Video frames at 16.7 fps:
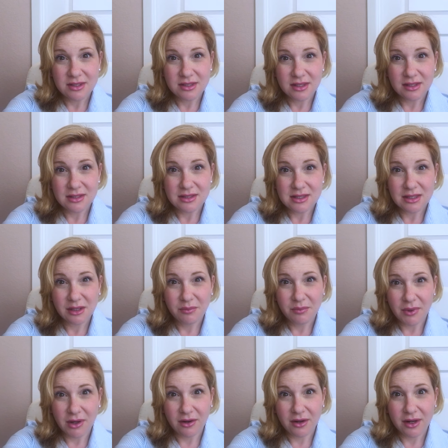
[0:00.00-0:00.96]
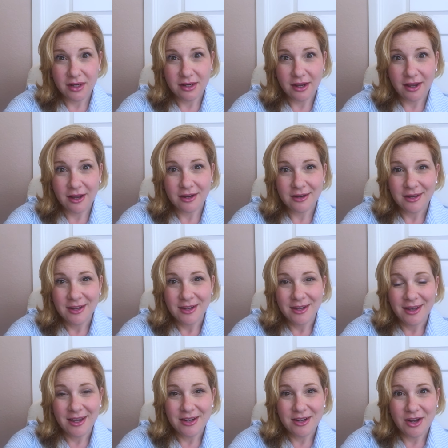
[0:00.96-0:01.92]
can sleep better at night
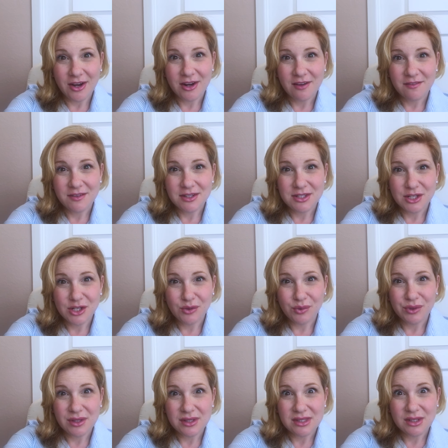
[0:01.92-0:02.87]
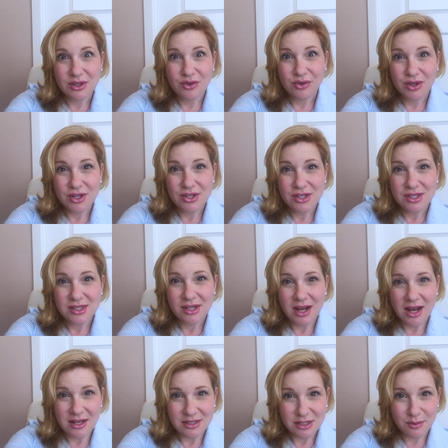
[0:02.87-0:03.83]
and not have to deal with these egregious
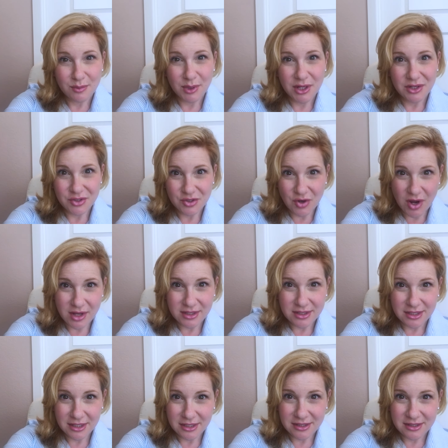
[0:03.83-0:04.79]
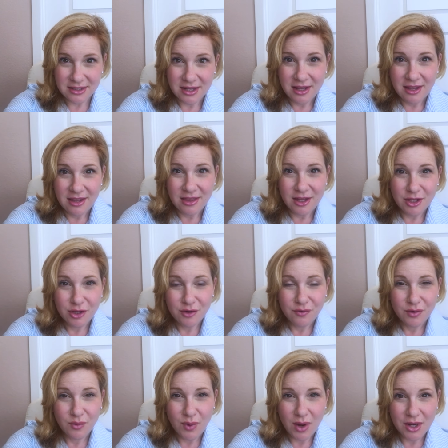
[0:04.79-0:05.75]
customer atrocities. Thank you
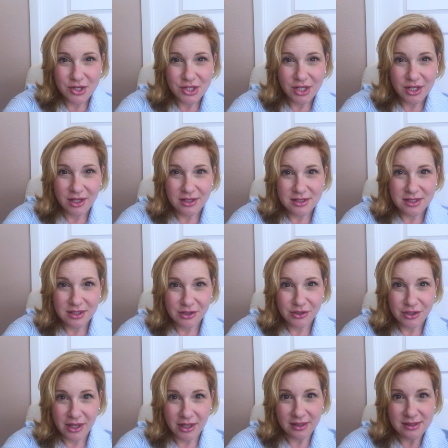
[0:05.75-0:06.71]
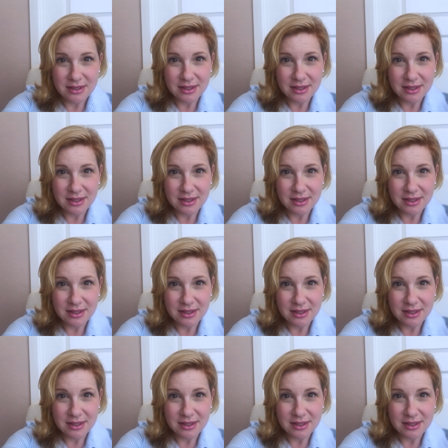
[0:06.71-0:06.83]
for watching. Until next